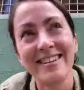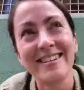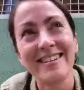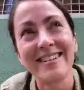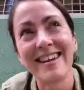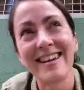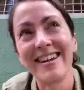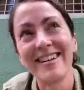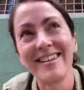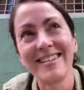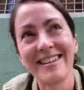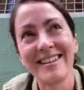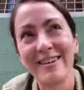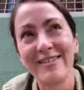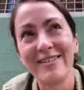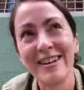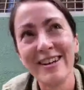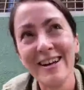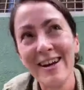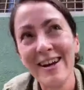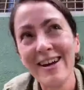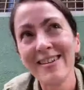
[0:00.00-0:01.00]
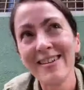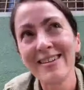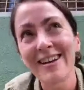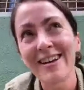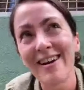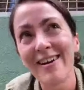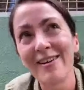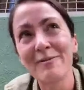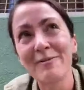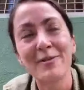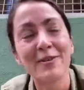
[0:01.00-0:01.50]
it's going to sound
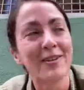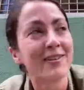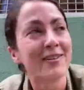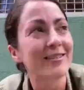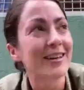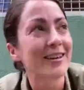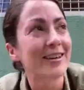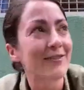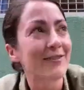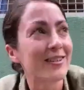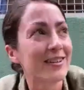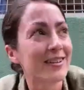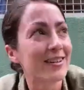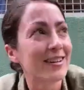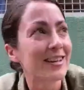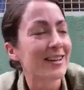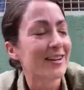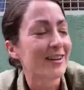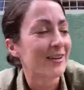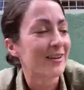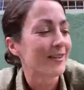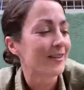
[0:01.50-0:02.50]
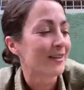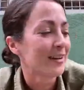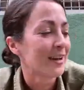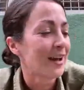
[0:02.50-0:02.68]
terrible, given you know.